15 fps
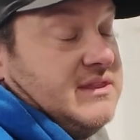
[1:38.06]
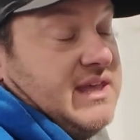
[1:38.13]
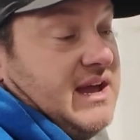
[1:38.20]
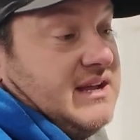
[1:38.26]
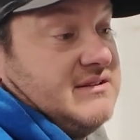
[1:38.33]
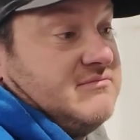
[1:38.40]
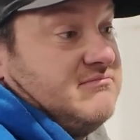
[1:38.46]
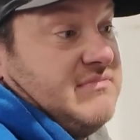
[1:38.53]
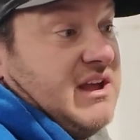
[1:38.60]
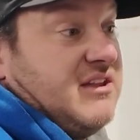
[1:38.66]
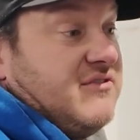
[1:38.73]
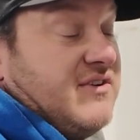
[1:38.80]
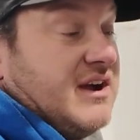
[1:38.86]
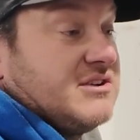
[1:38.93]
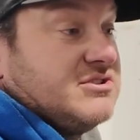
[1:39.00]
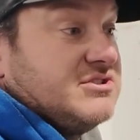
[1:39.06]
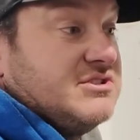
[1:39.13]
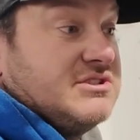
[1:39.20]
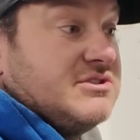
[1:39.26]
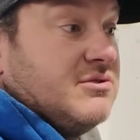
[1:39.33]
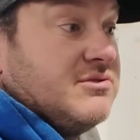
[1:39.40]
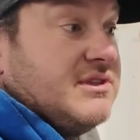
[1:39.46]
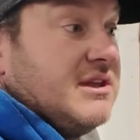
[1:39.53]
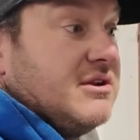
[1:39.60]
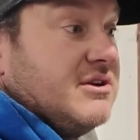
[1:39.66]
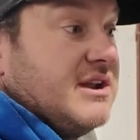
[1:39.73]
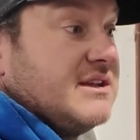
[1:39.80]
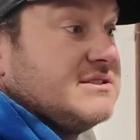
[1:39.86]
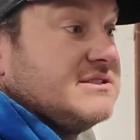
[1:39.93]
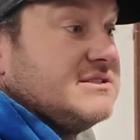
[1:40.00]
that manufacturers just don't think are
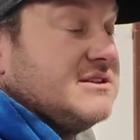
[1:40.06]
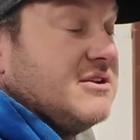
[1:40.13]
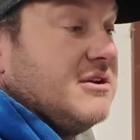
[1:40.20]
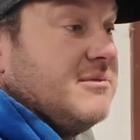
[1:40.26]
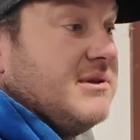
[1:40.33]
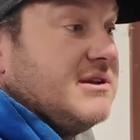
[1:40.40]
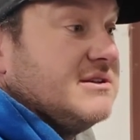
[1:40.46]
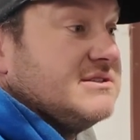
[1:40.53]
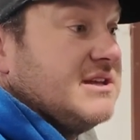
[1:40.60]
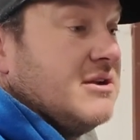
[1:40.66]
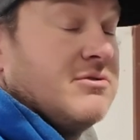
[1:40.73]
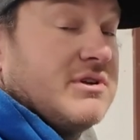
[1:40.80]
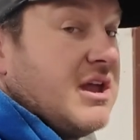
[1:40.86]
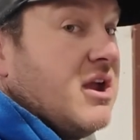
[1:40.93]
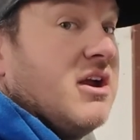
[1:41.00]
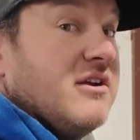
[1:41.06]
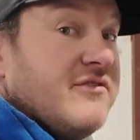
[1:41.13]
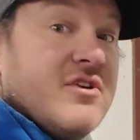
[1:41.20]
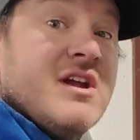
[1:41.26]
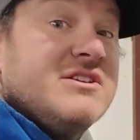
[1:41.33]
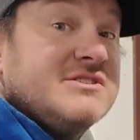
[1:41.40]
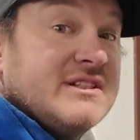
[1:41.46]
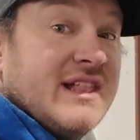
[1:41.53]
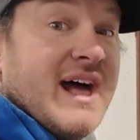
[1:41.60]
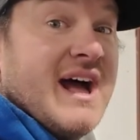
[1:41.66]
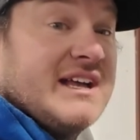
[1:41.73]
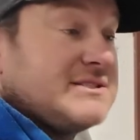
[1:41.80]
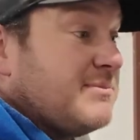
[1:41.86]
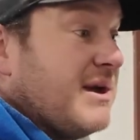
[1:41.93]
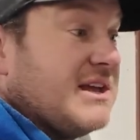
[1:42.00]
necessary because they don't care if your engine
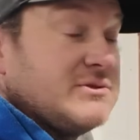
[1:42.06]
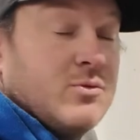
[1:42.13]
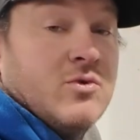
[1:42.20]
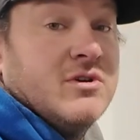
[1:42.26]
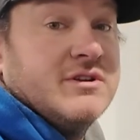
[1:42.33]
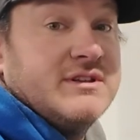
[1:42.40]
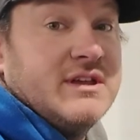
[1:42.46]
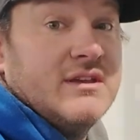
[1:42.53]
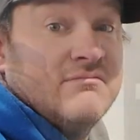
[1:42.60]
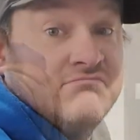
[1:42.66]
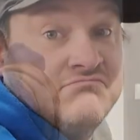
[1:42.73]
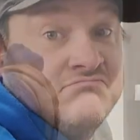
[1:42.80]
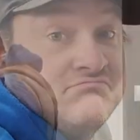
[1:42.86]
lasts past warranty.